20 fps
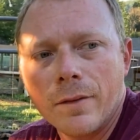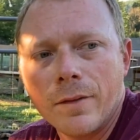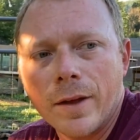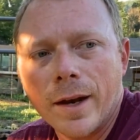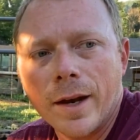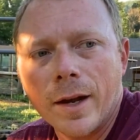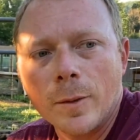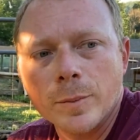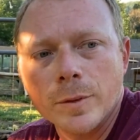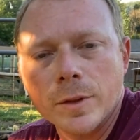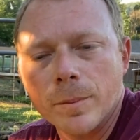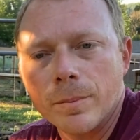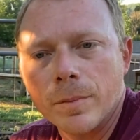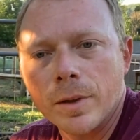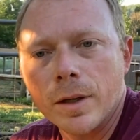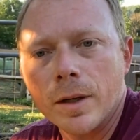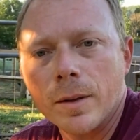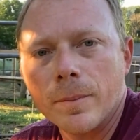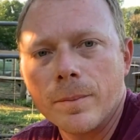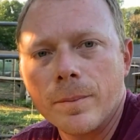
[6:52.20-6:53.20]
helps them.
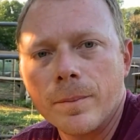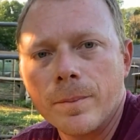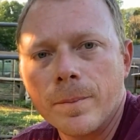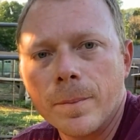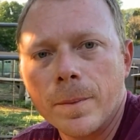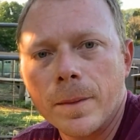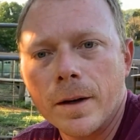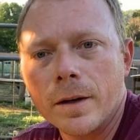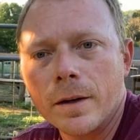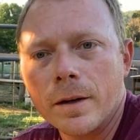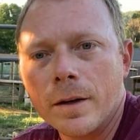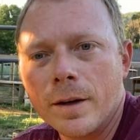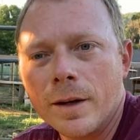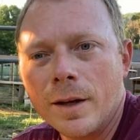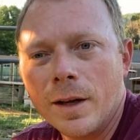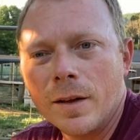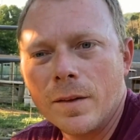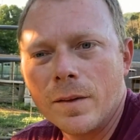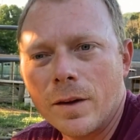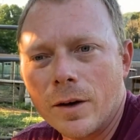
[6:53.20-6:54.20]
They're
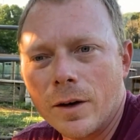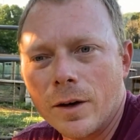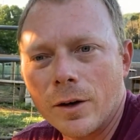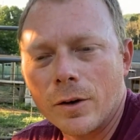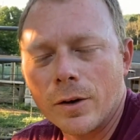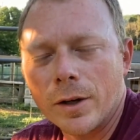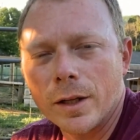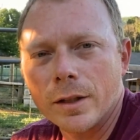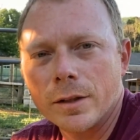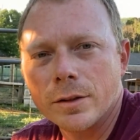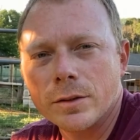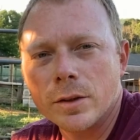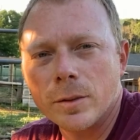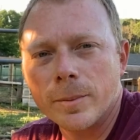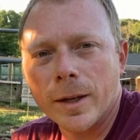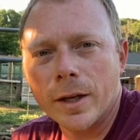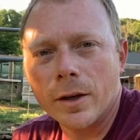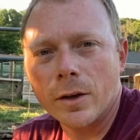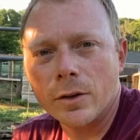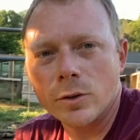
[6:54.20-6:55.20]
hungry, so they're
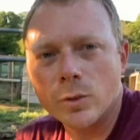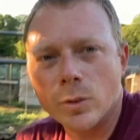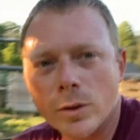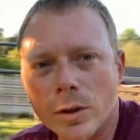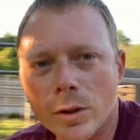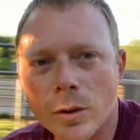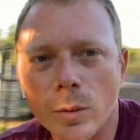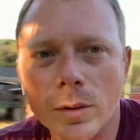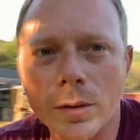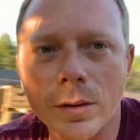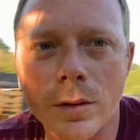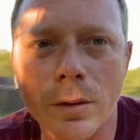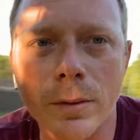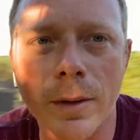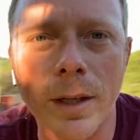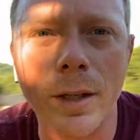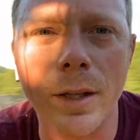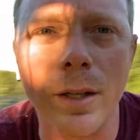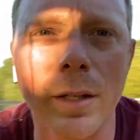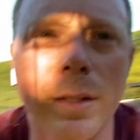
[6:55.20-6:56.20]
making all sorts of noises
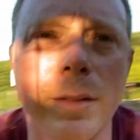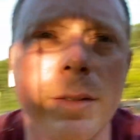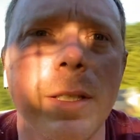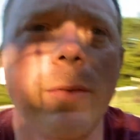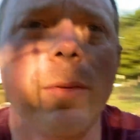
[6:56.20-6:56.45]
around here. Let's see if